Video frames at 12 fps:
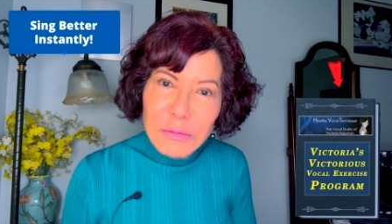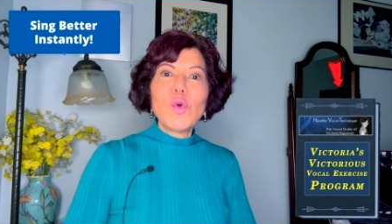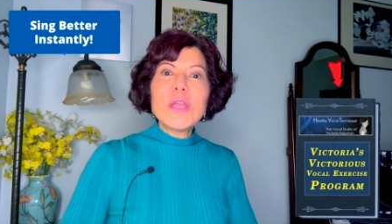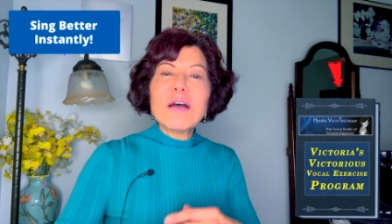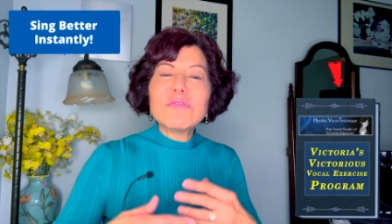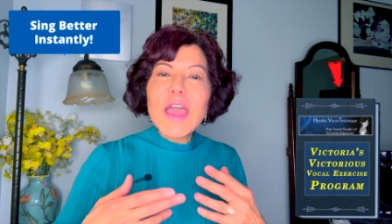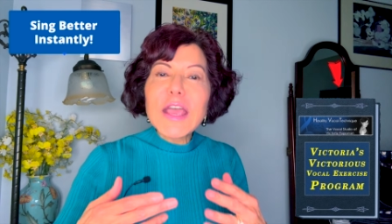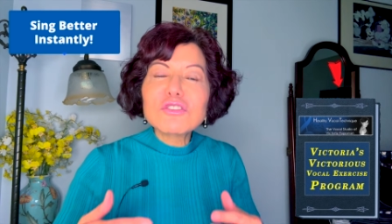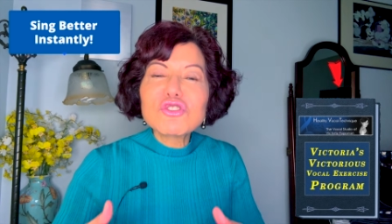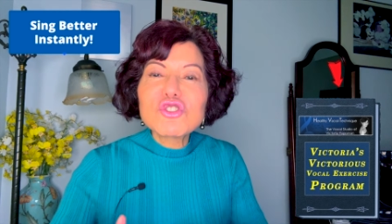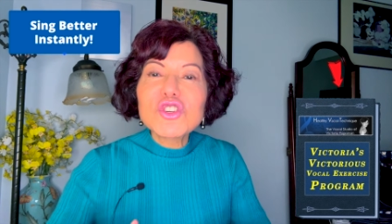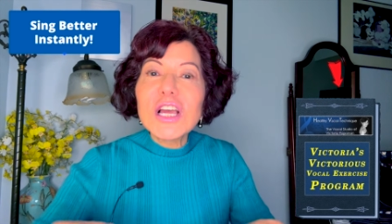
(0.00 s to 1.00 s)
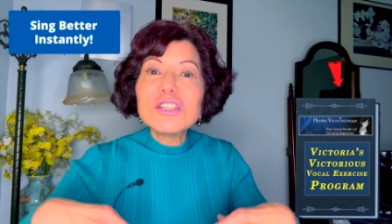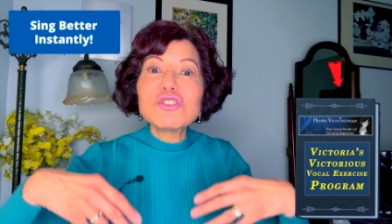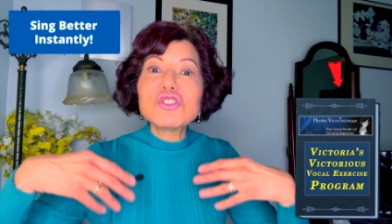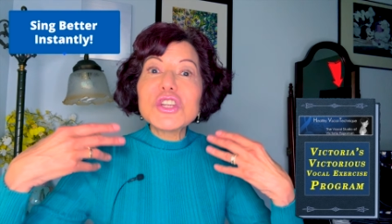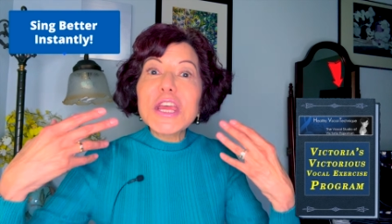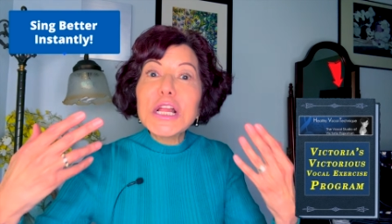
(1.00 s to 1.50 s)
We have exercises
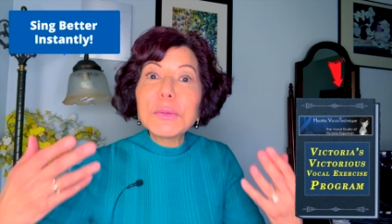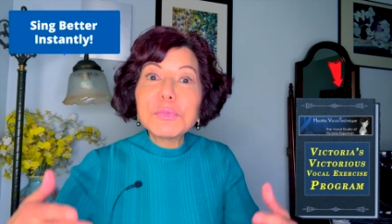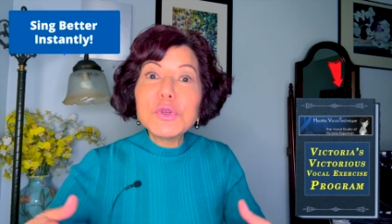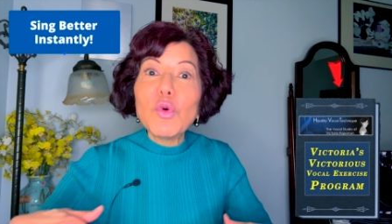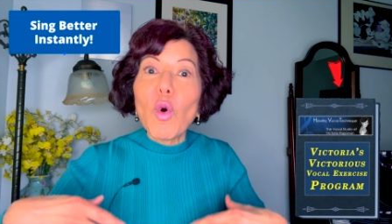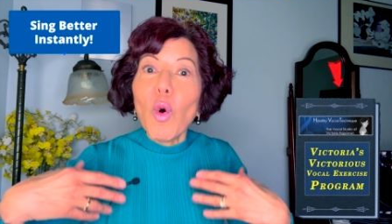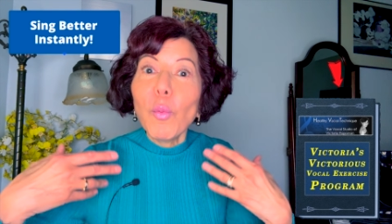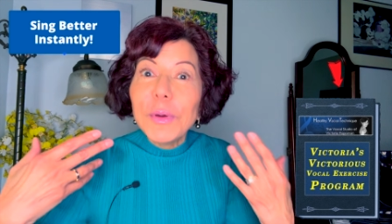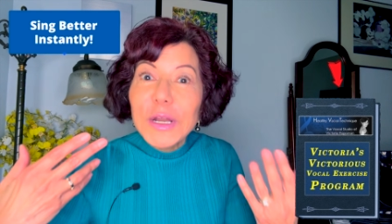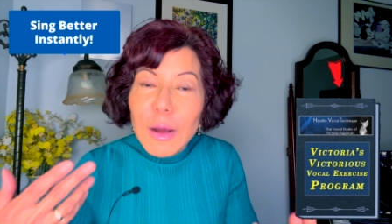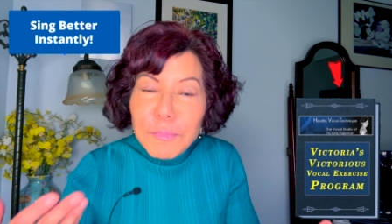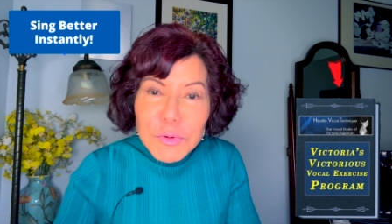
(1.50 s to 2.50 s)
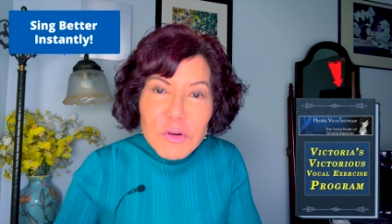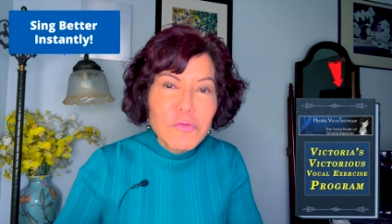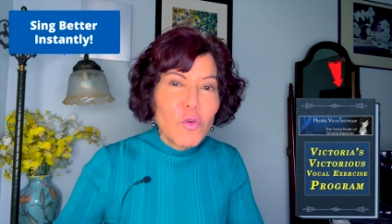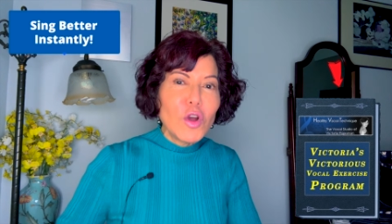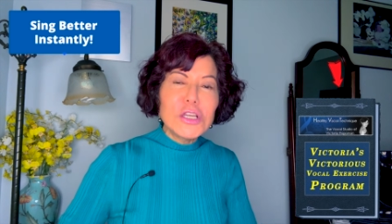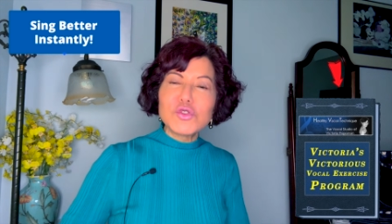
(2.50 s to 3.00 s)
to help you open up your
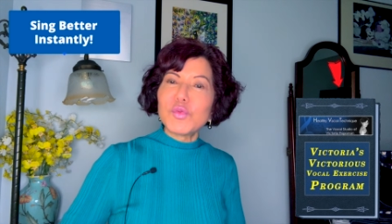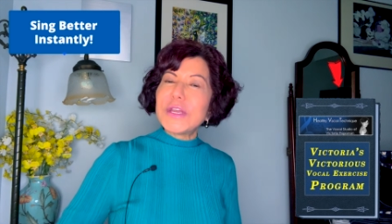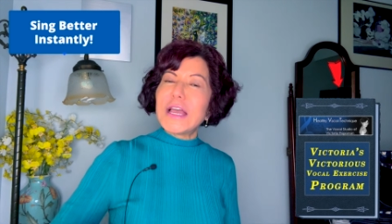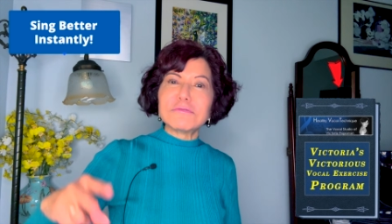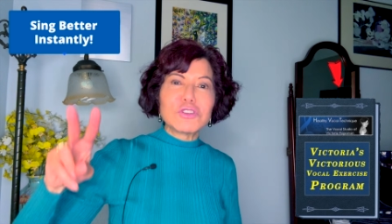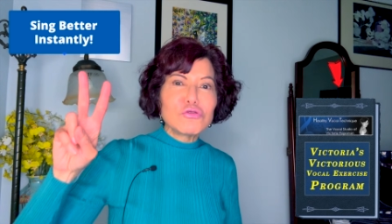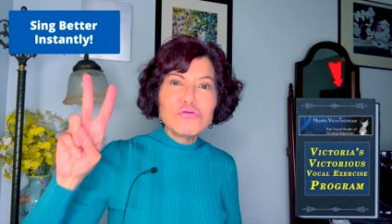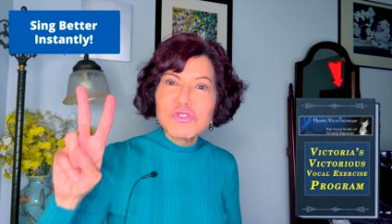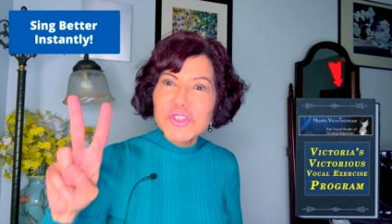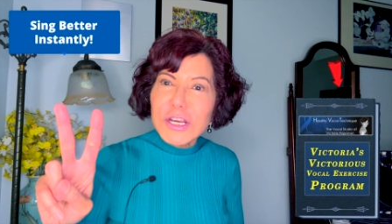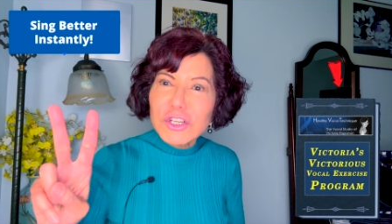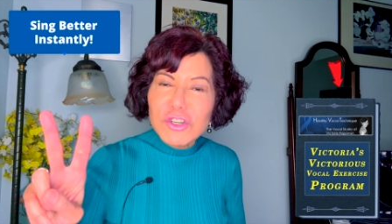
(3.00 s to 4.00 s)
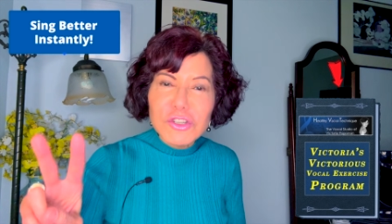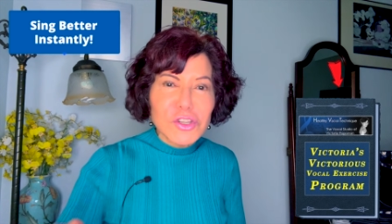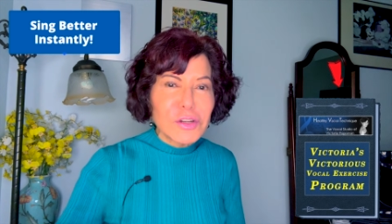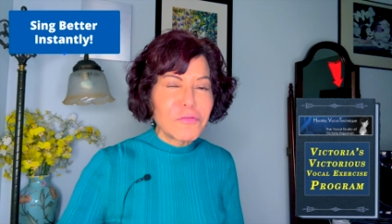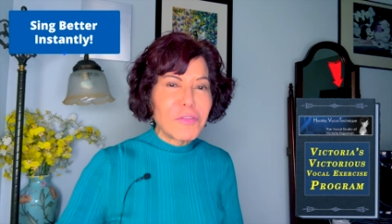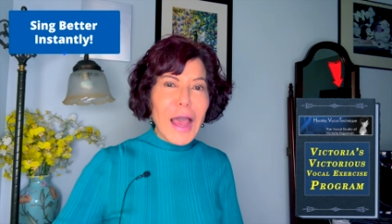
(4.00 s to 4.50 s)
voice. We have 2 sections
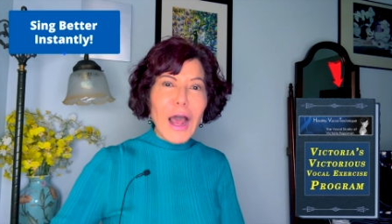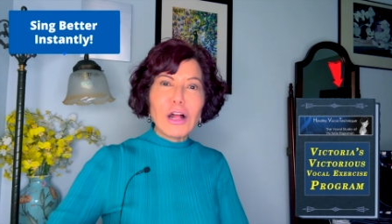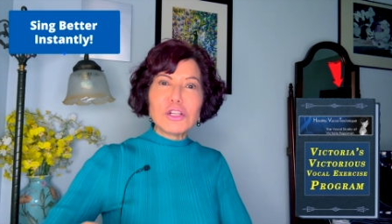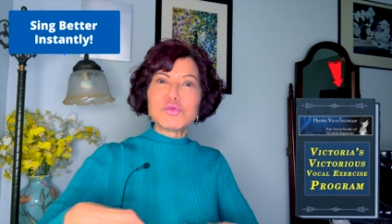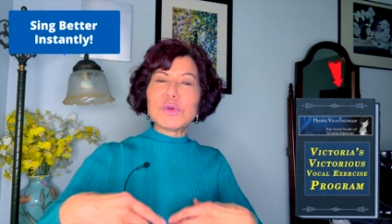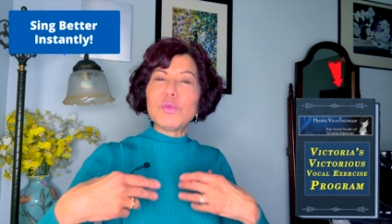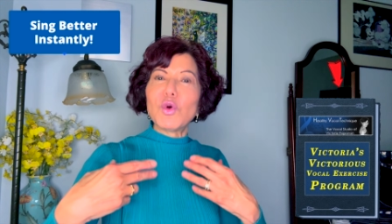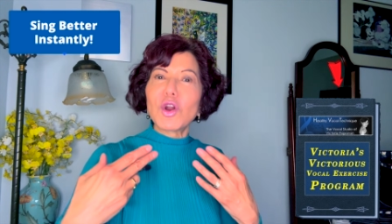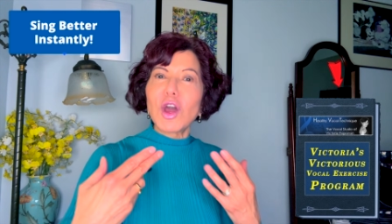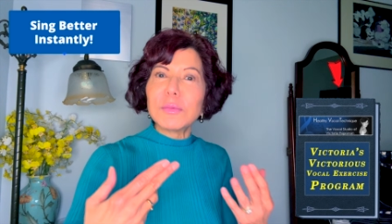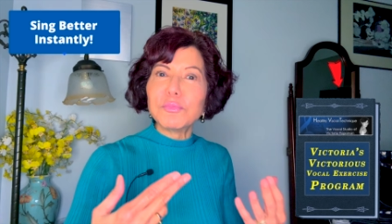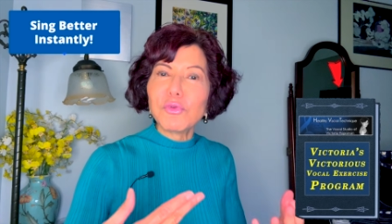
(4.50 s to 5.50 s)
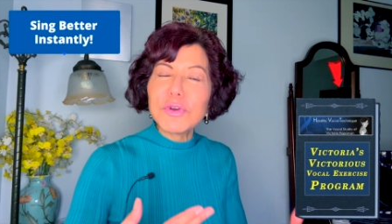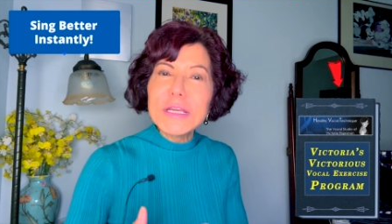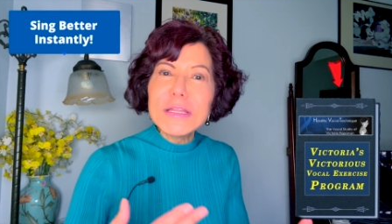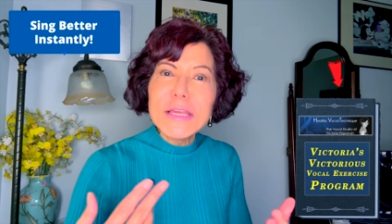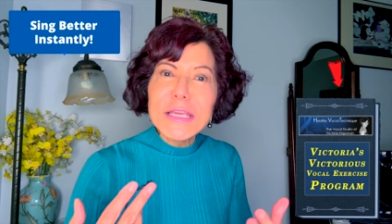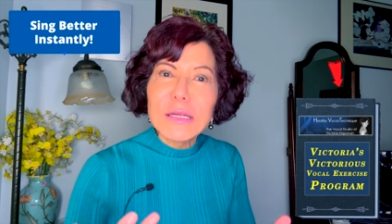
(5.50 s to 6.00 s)
on vowels. We work on
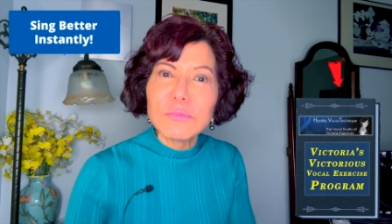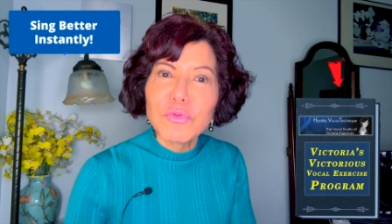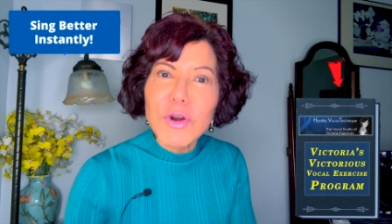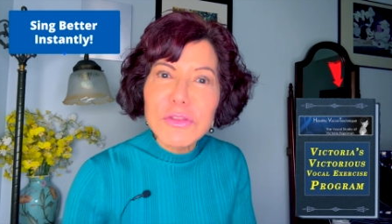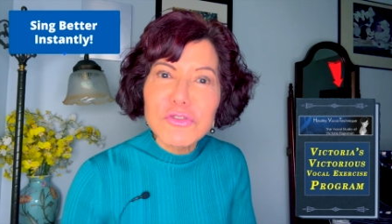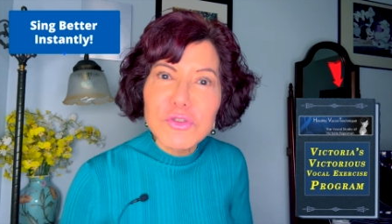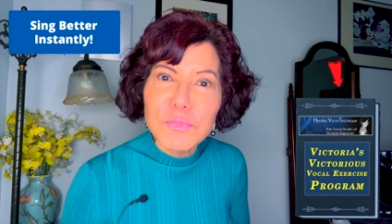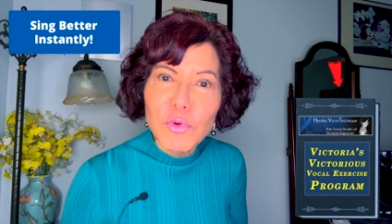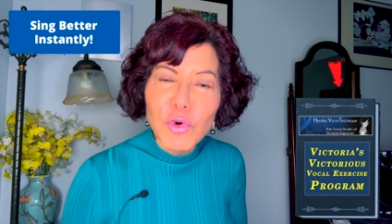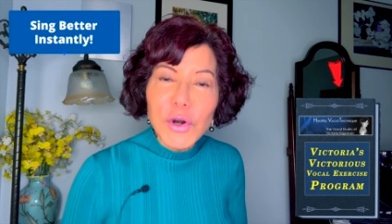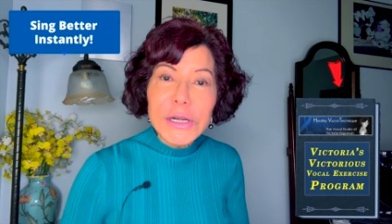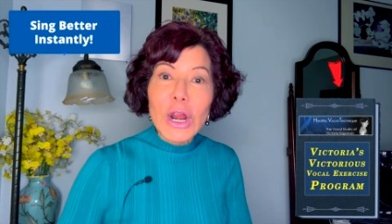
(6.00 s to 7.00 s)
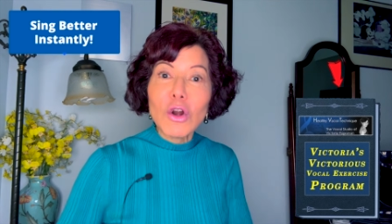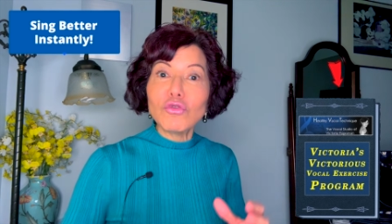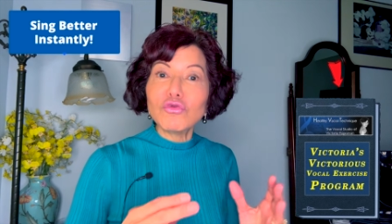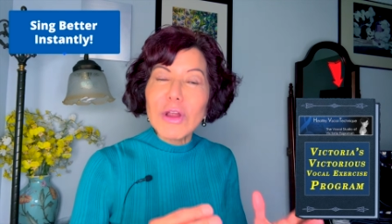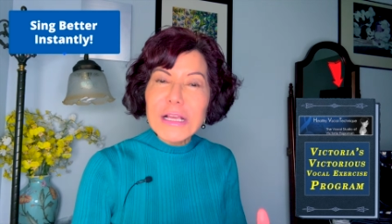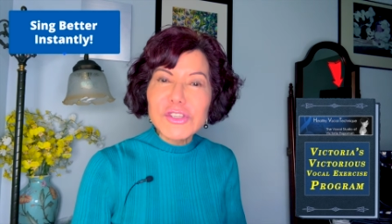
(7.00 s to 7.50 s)
breathing and breath support,
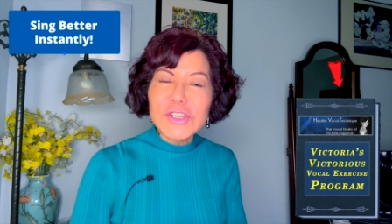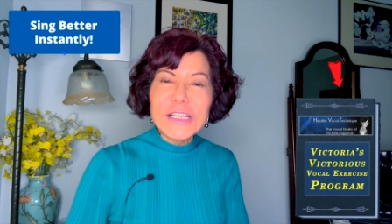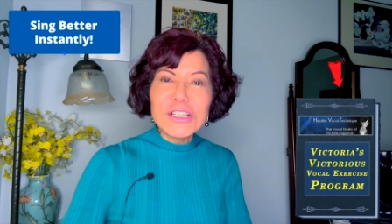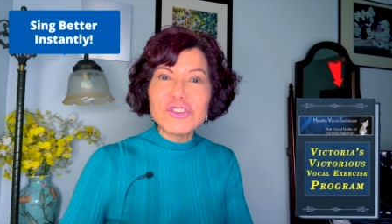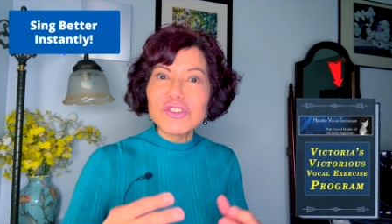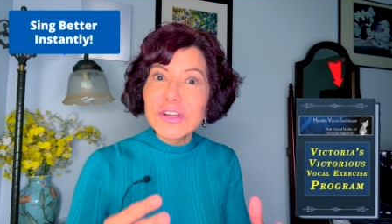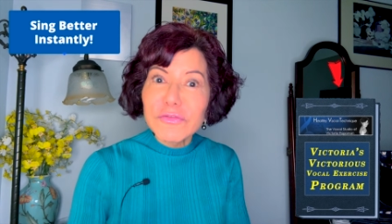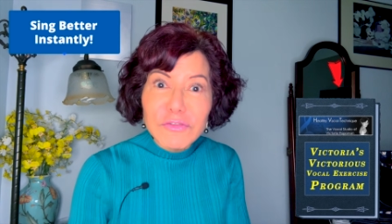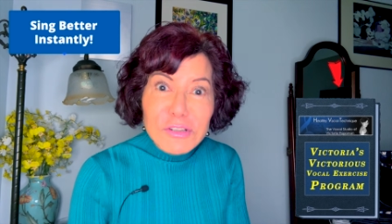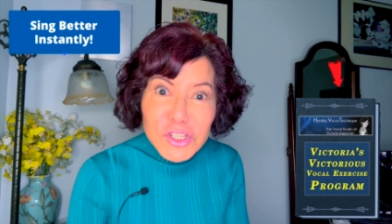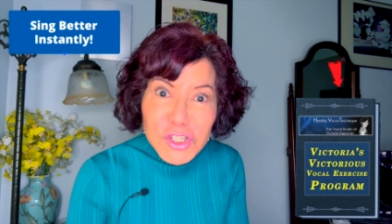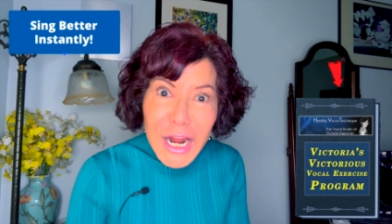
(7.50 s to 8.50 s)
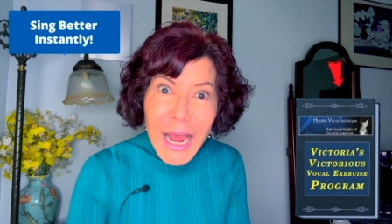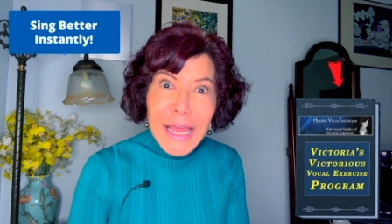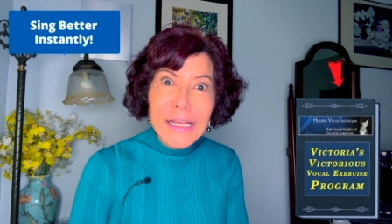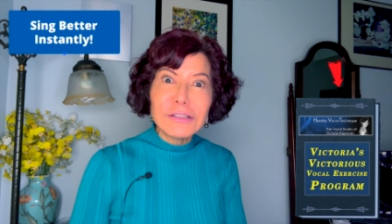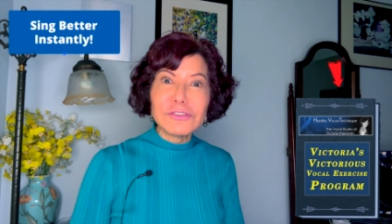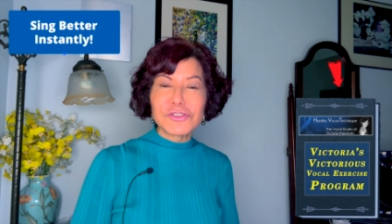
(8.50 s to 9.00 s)
resonance, different
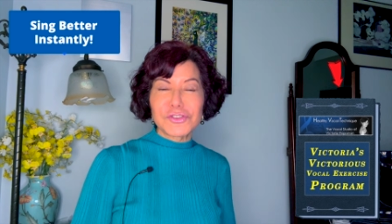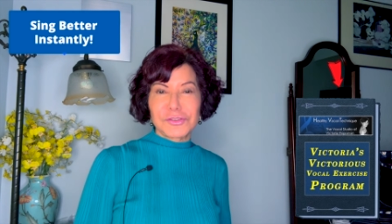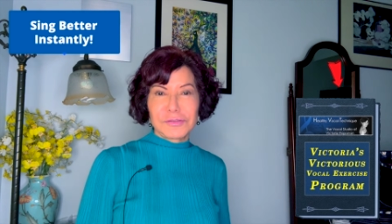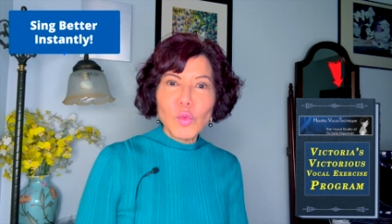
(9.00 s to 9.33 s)
styles.